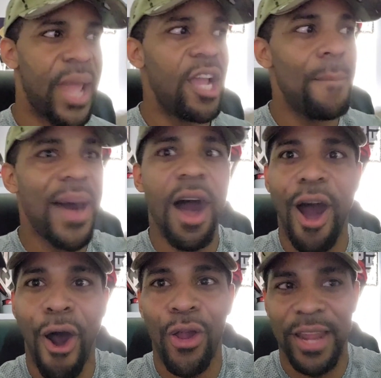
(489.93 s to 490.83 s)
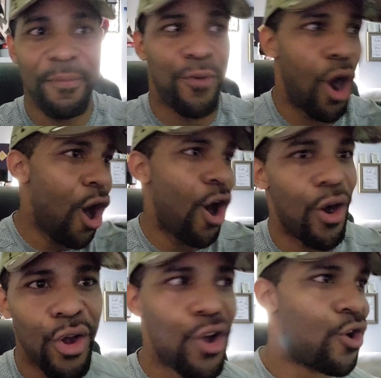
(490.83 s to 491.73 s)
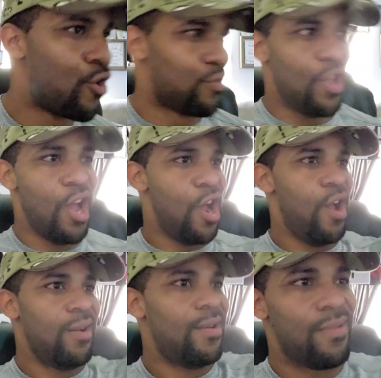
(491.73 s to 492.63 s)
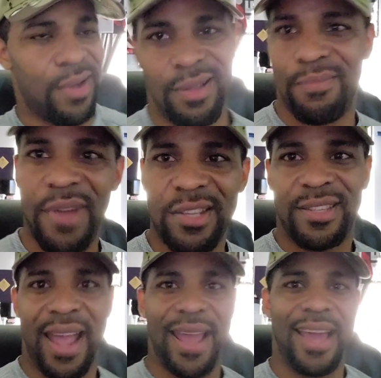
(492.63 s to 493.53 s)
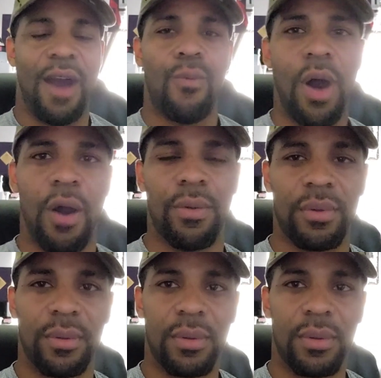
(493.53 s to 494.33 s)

Think about all that for all. Yeah, Mustang got one.